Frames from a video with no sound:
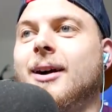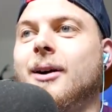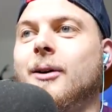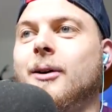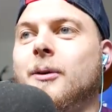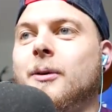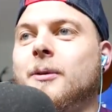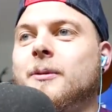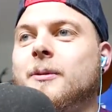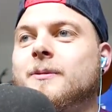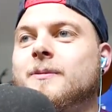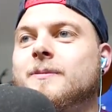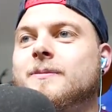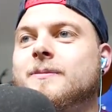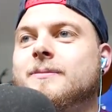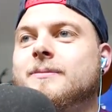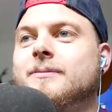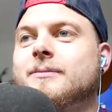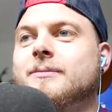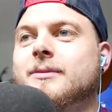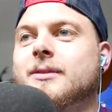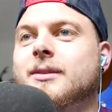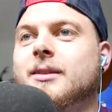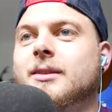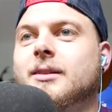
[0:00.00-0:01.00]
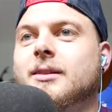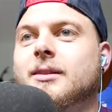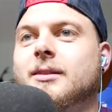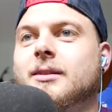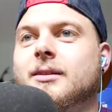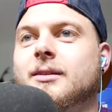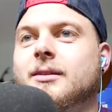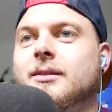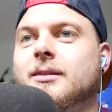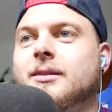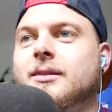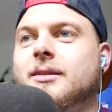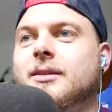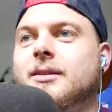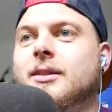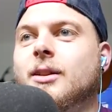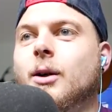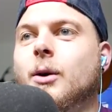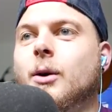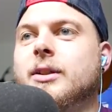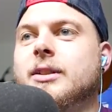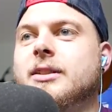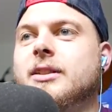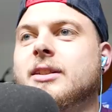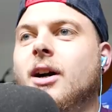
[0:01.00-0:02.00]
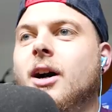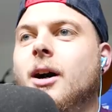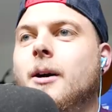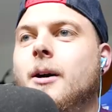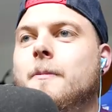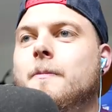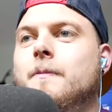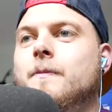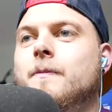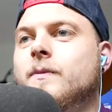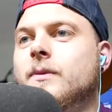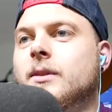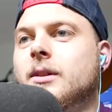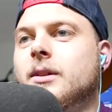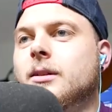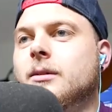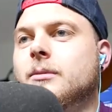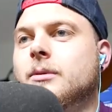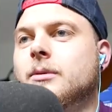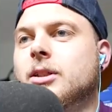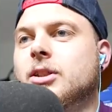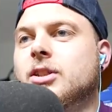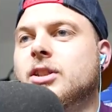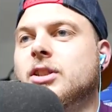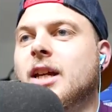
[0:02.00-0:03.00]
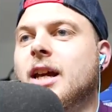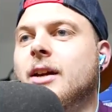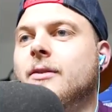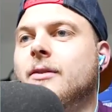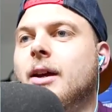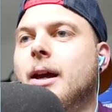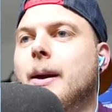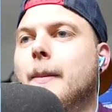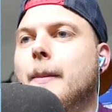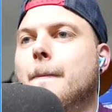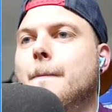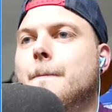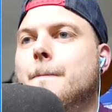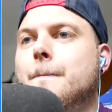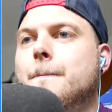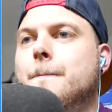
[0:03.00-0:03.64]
Go. It's going in. No, it's not. I'm gonna save it.